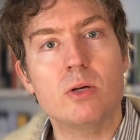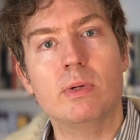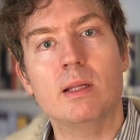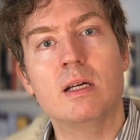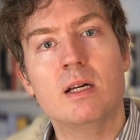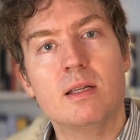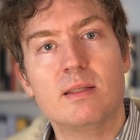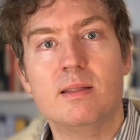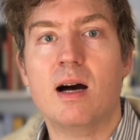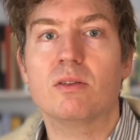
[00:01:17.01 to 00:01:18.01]
You will
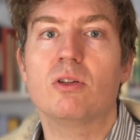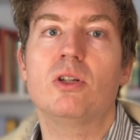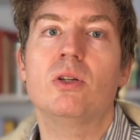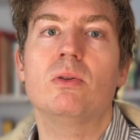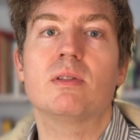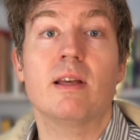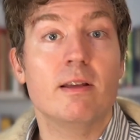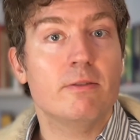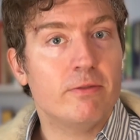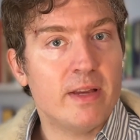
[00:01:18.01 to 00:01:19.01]
start to choose
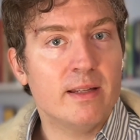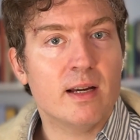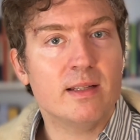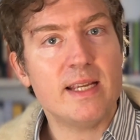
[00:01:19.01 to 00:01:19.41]
thinner